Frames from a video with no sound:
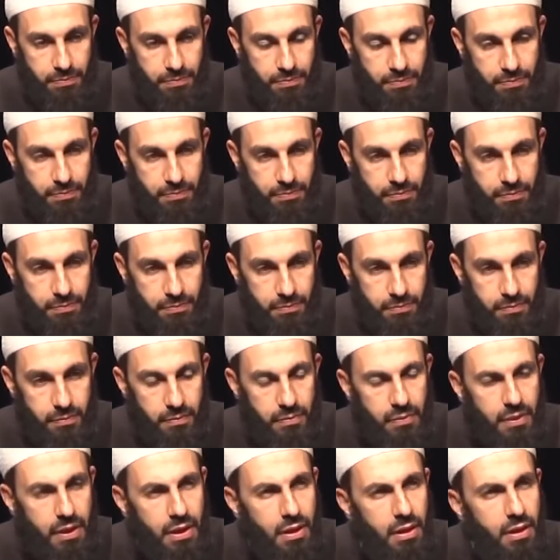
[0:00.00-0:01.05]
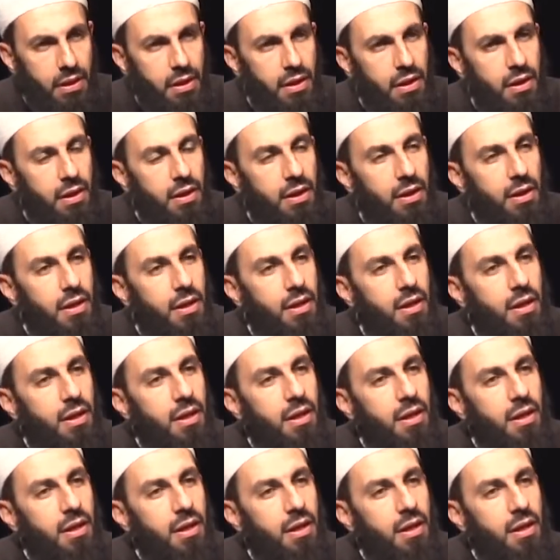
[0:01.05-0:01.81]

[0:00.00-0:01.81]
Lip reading: (silence)